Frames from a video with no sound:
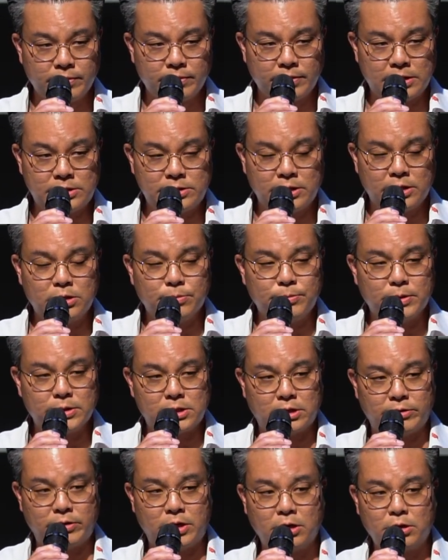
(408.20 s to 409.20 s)
I said to
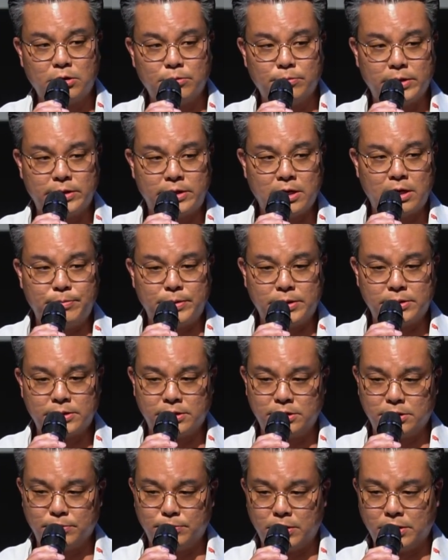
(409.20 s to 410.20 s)
myself, how can my dad be
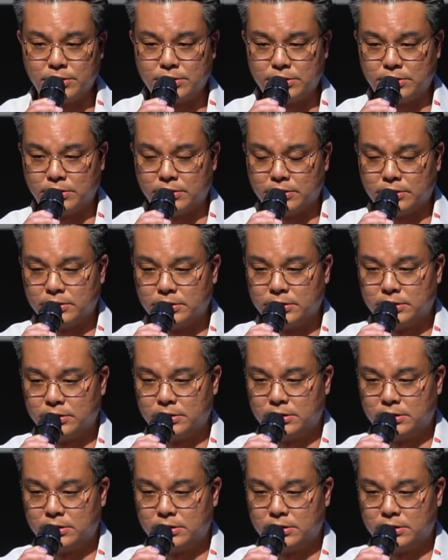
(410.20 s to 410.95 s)
such a monster?